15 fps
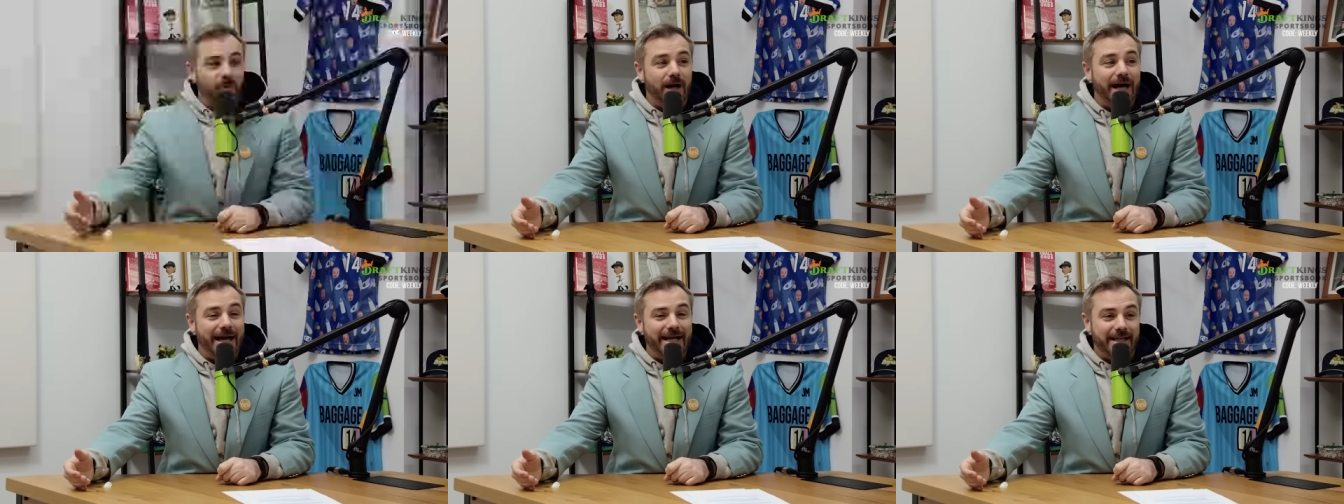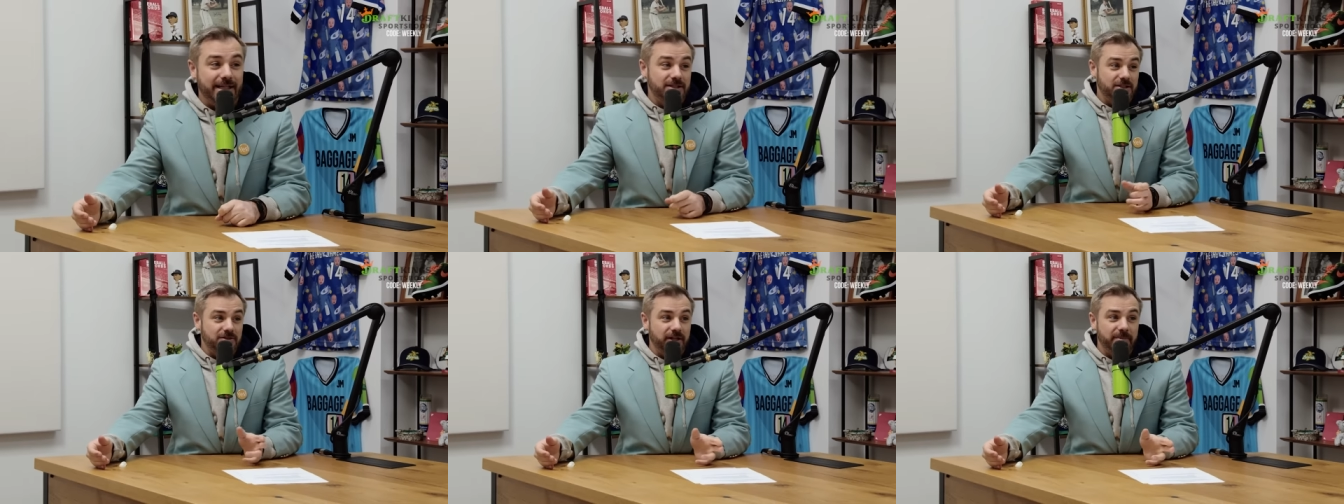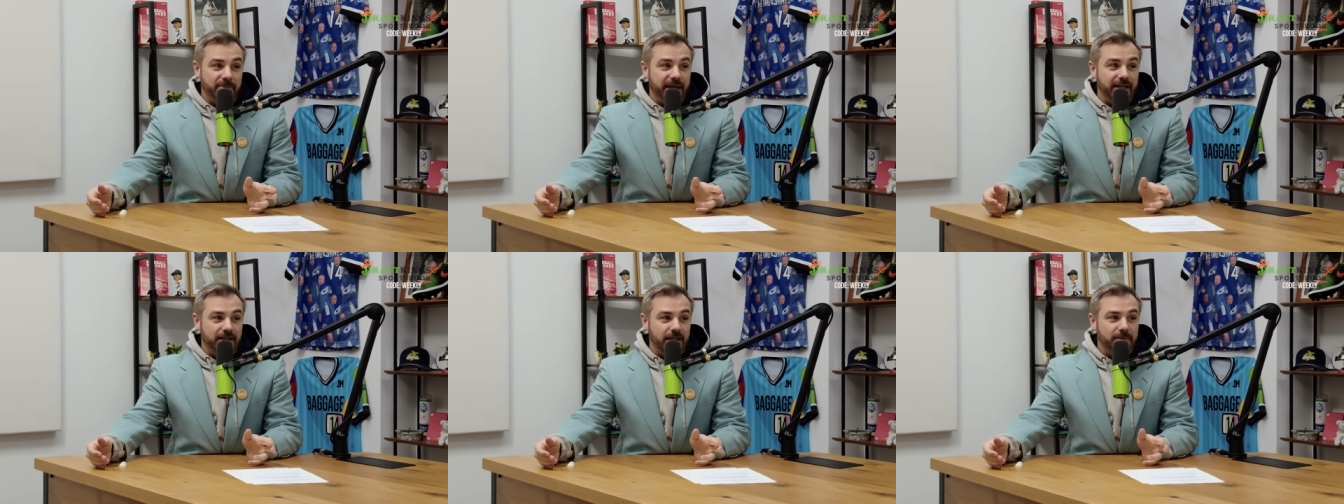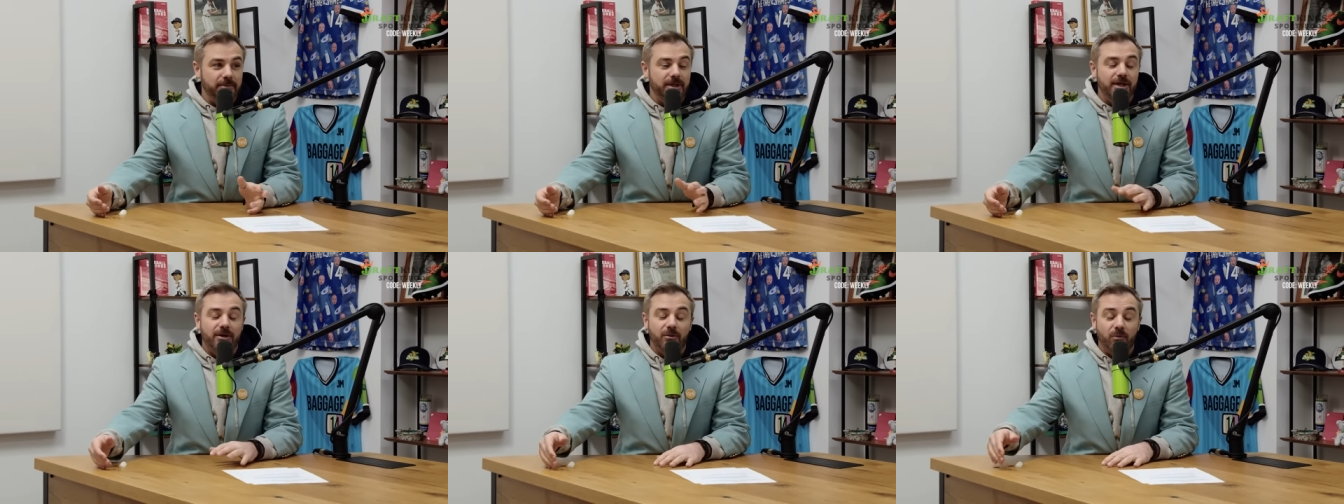Why? That's a great band name.
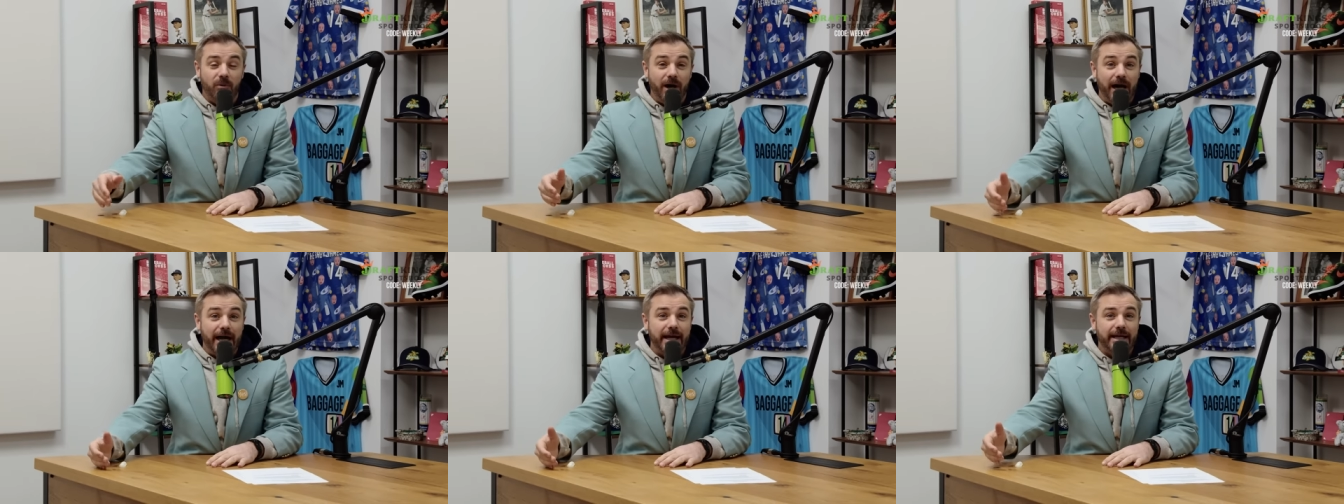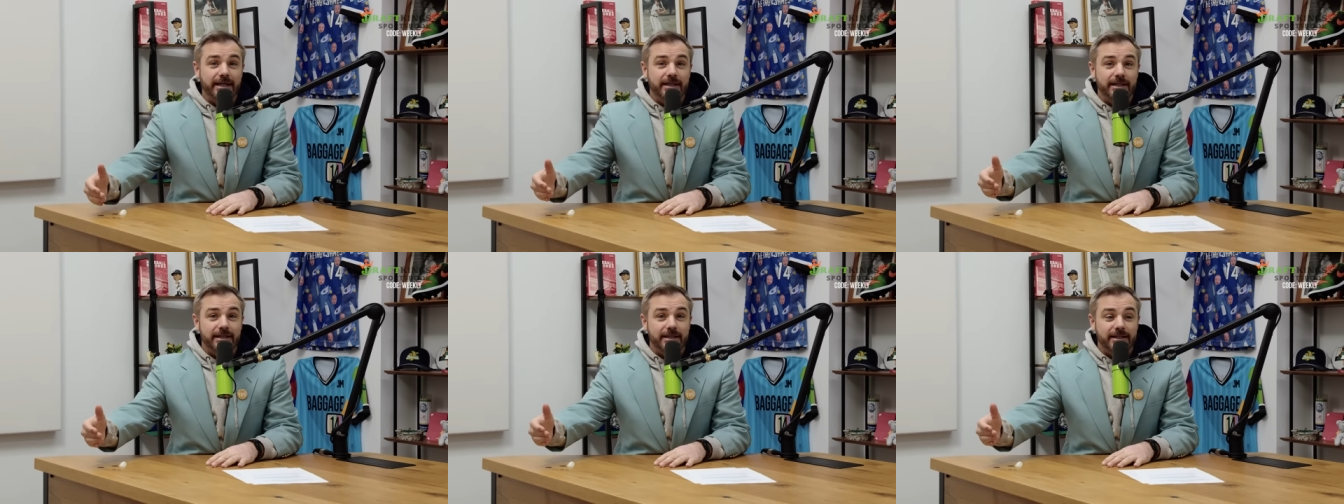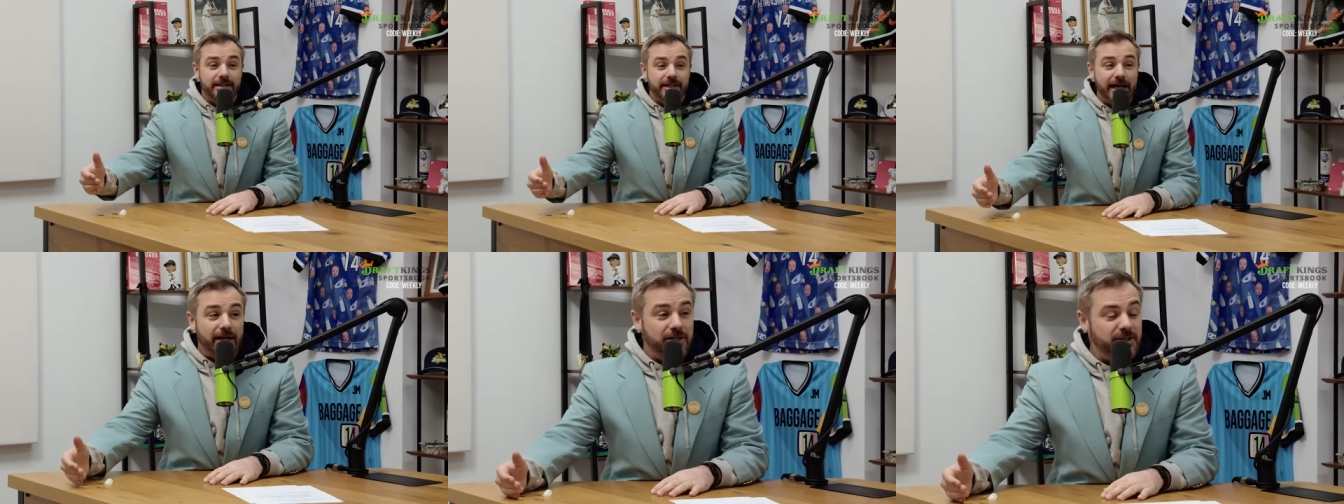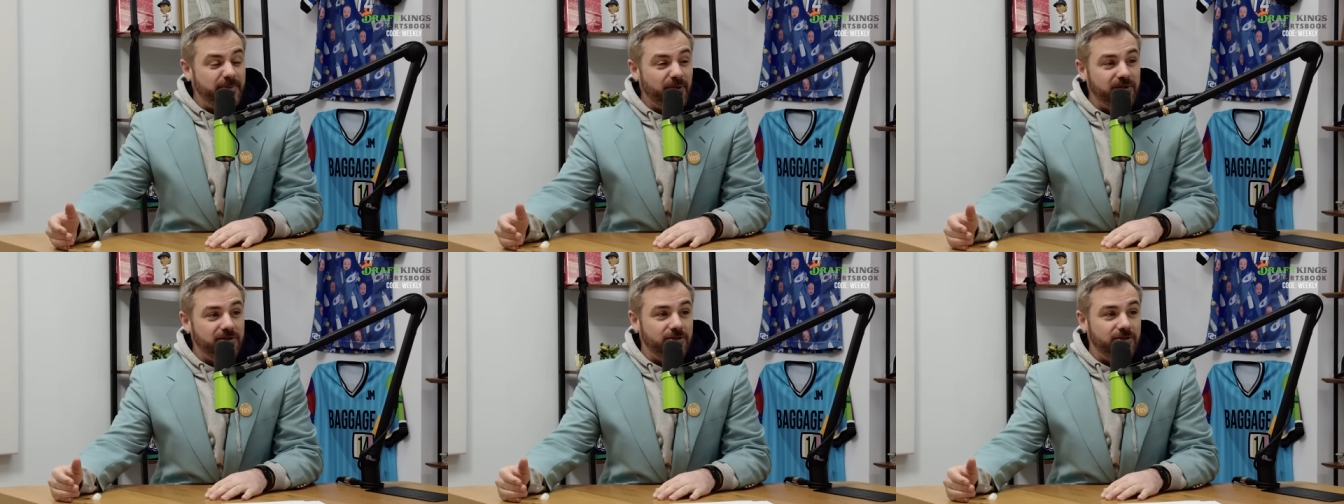Why? How are you spelling